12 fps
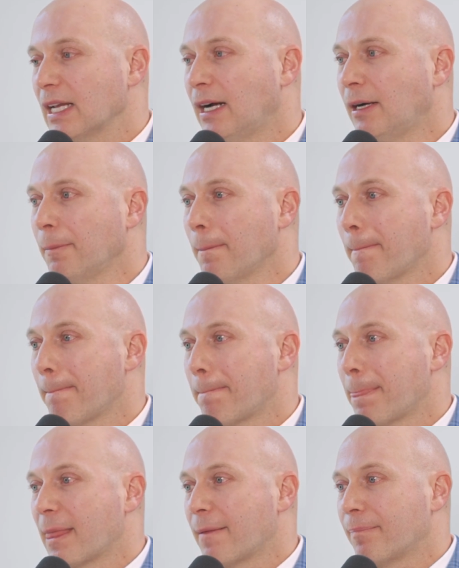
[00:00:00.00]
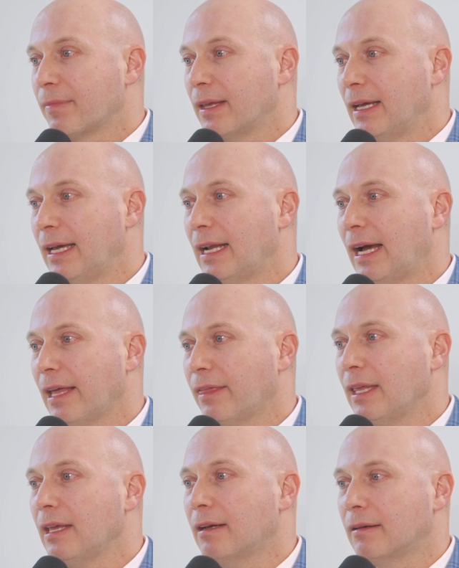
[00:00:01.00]
And I
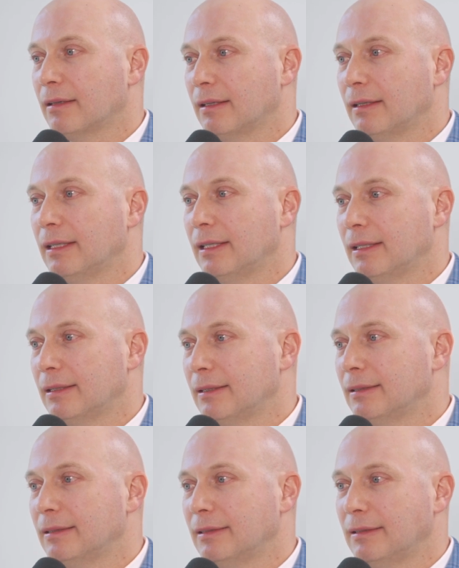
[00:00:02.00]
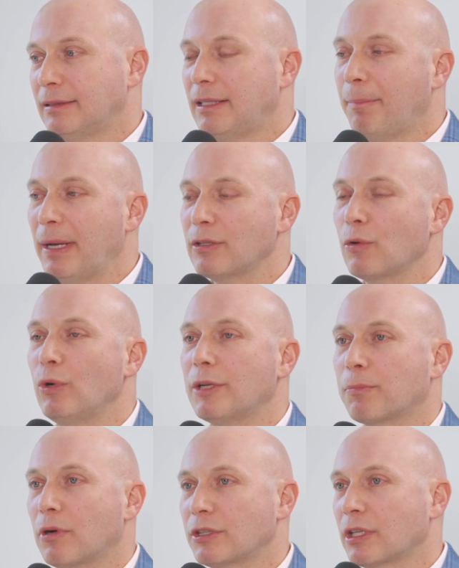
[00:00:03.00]
think it depends on
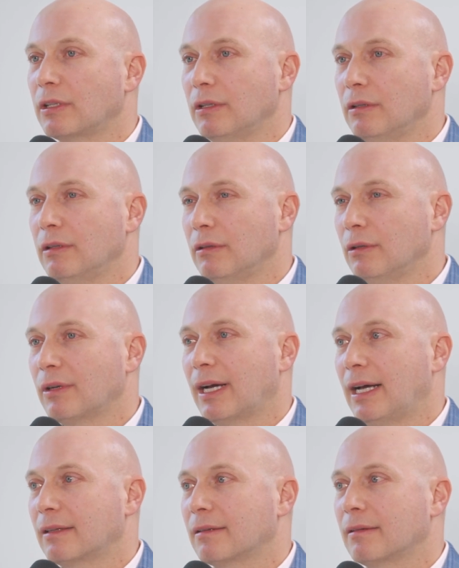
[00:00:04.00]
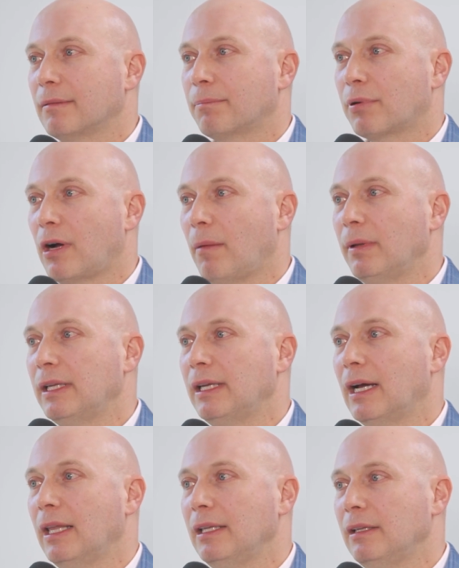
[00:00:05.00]
which project you look at.
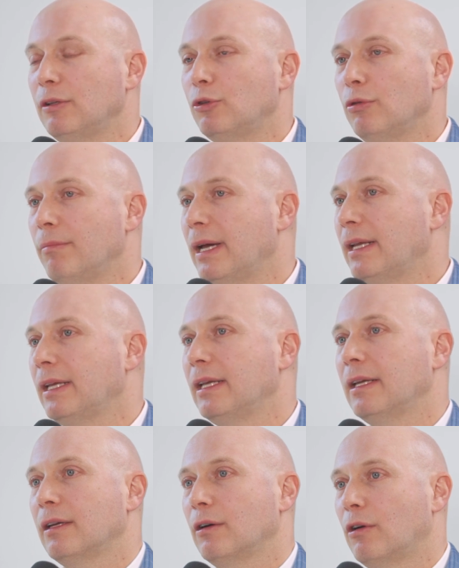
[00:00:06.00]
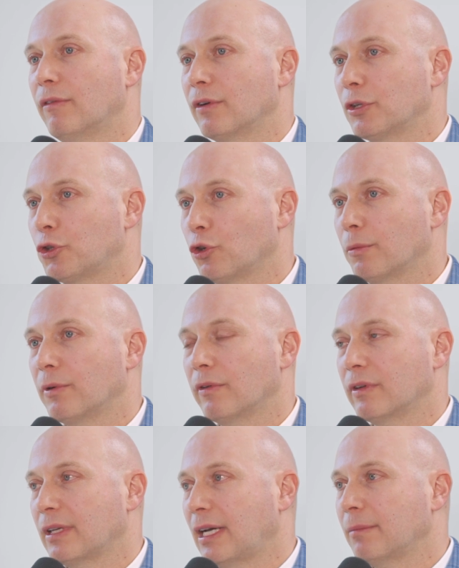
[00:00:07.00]
Probably a little too many over a short
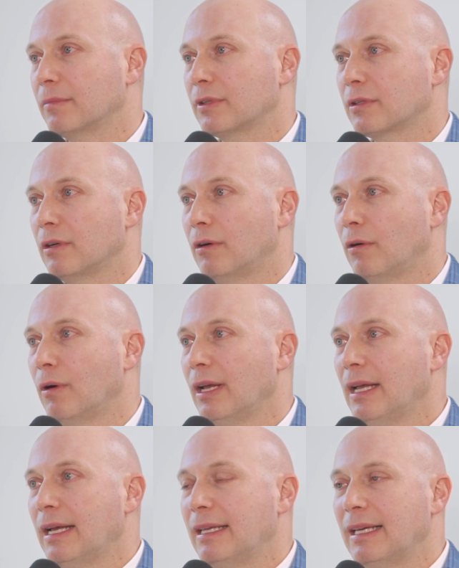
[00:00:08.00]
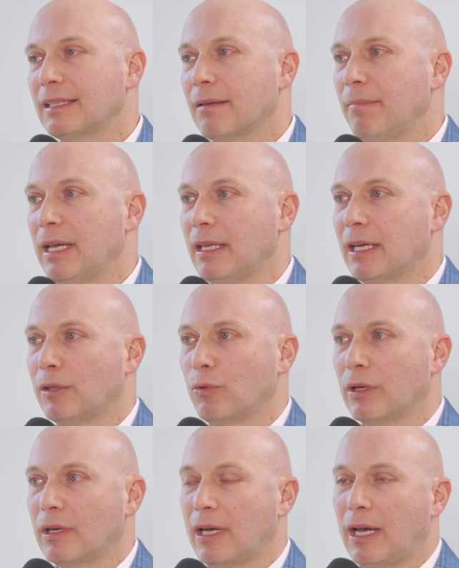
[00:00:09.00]
period of time. So it doesn't mean that
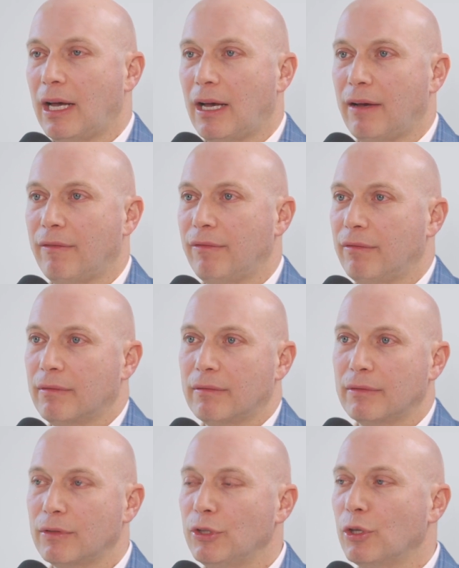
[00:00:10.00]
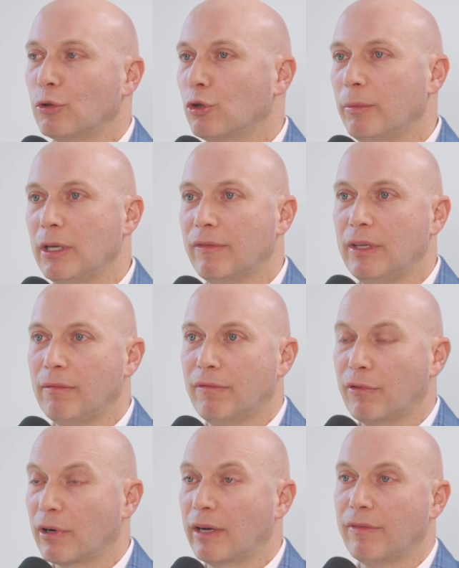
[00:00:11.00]
we're going to have, too many of
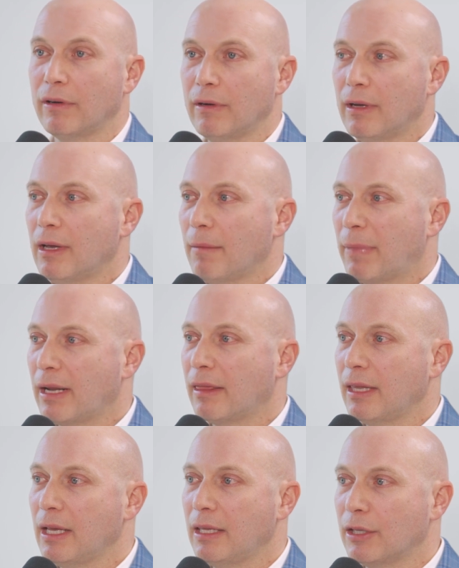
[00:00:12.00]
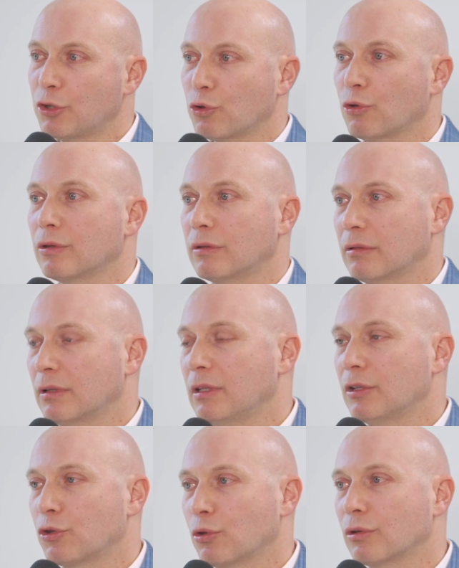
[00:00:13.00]
them forever. But I think in the short
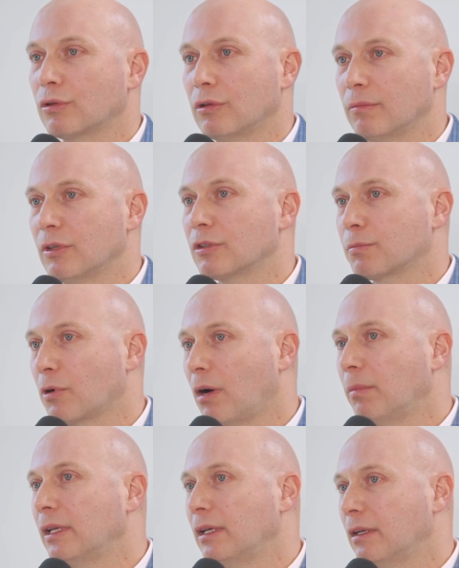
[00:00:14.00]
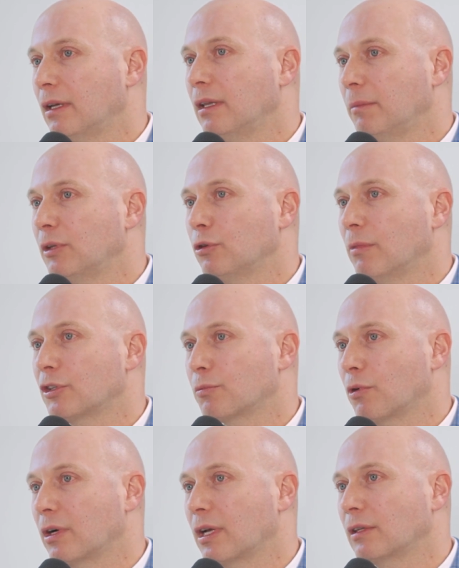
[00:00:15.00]
term, there's probably a little bit too
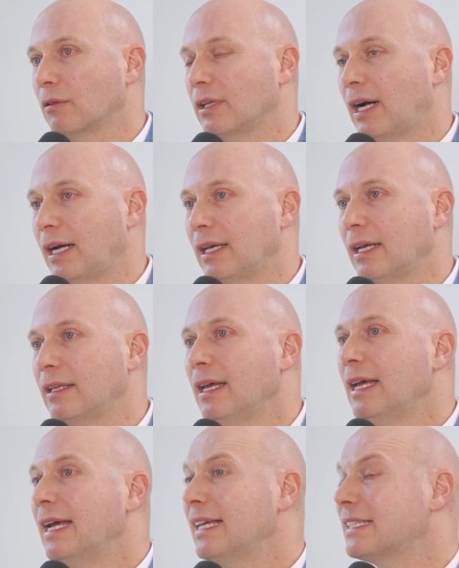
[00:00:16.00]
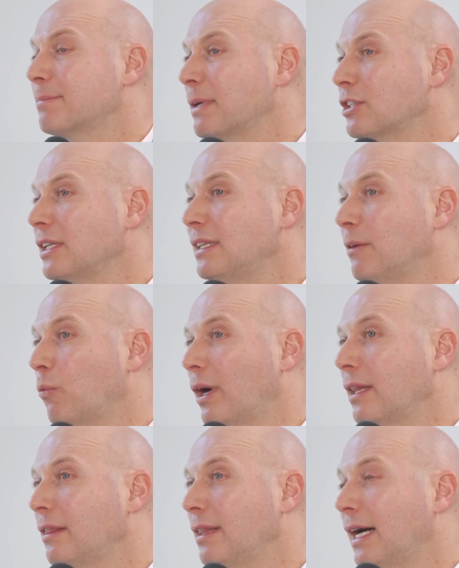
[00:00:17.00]
much product on the high end, especially the
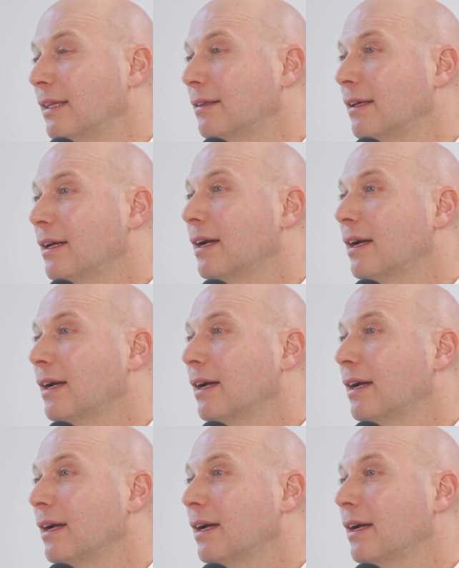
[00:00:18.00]
one that